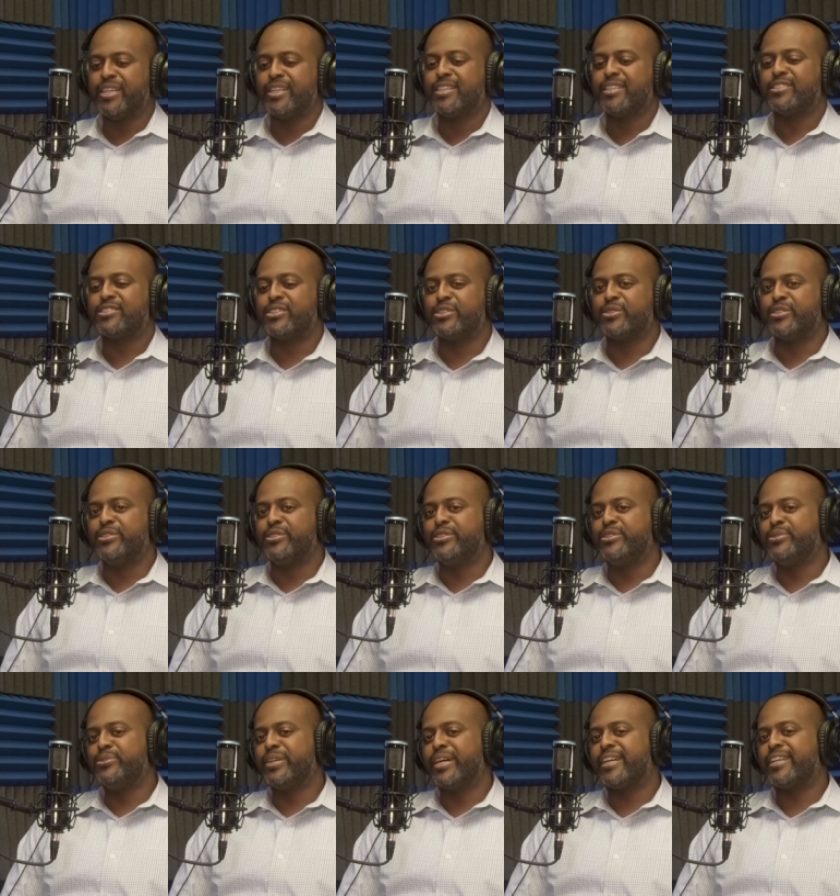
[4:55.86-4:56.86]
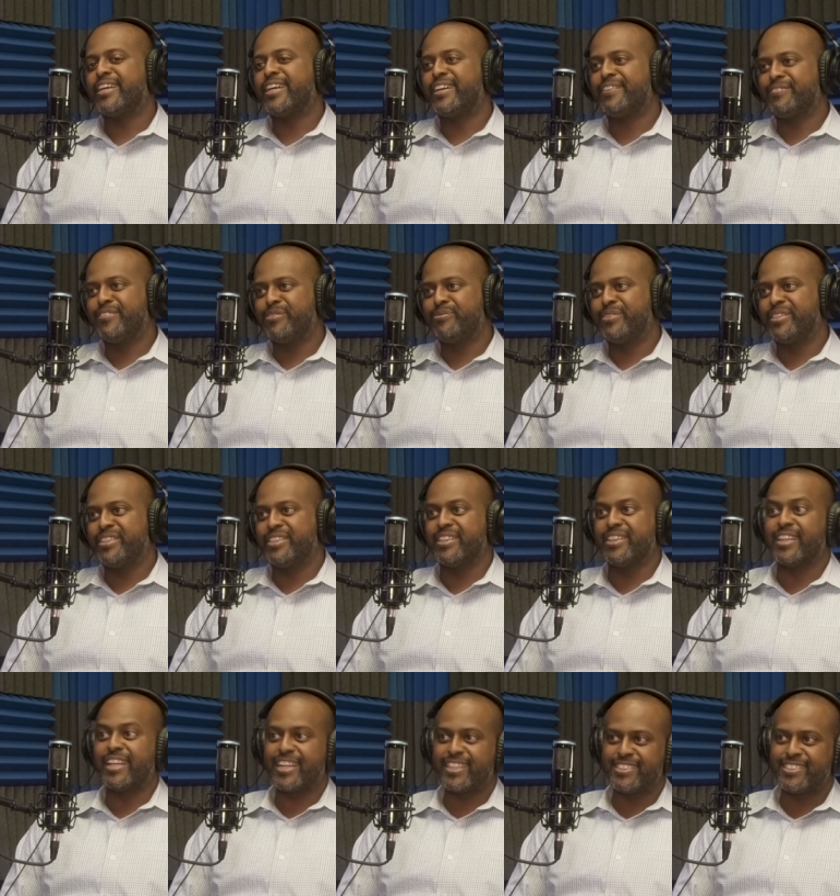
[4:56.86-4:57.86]
So you do not have to be
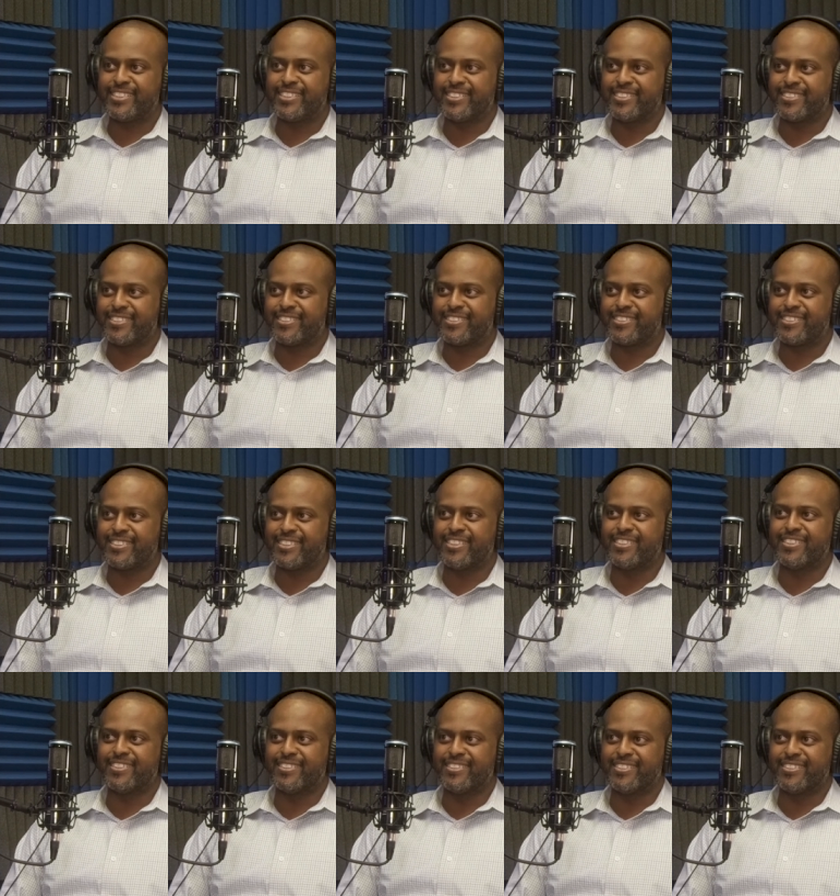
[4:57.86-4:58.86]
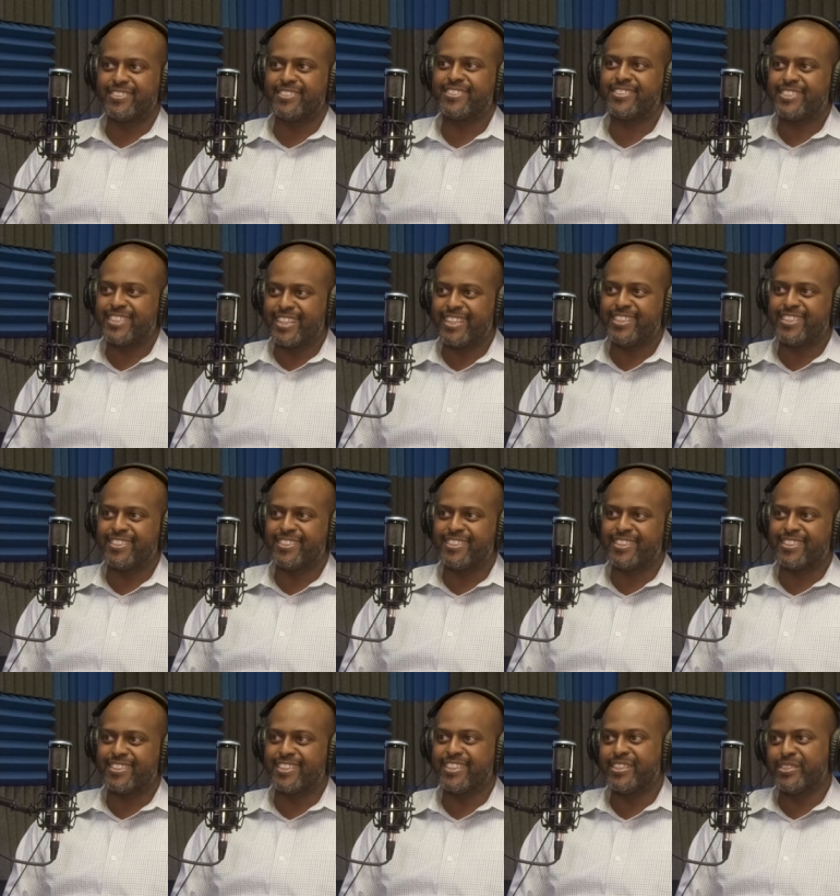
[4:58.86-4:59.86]
licensed in the state
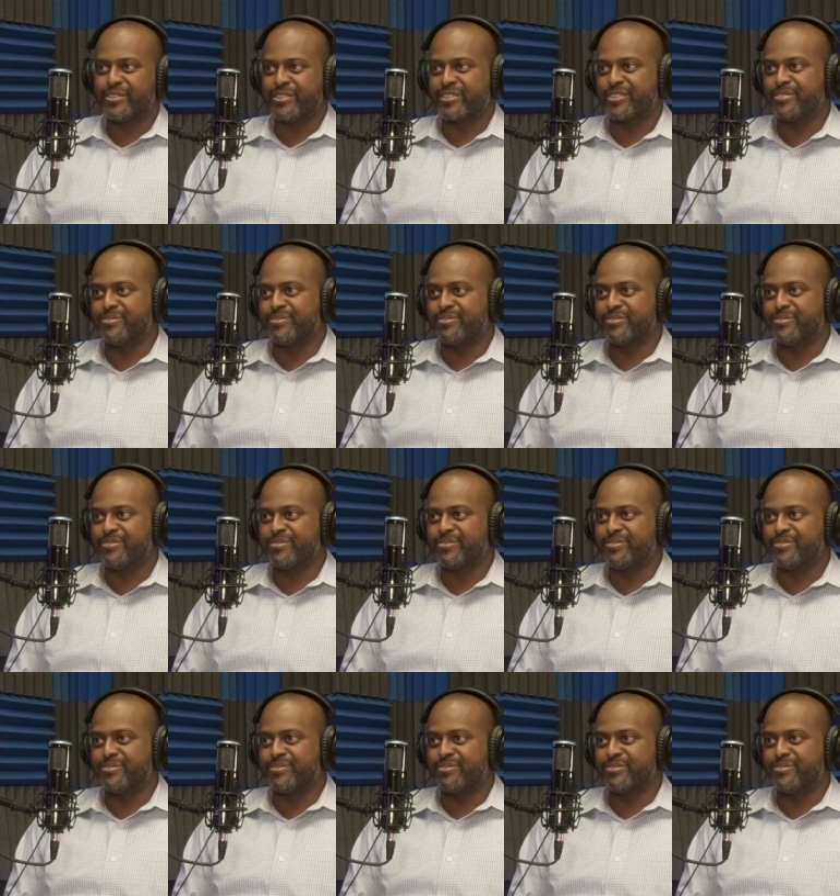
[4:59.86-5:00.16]
that the hearings.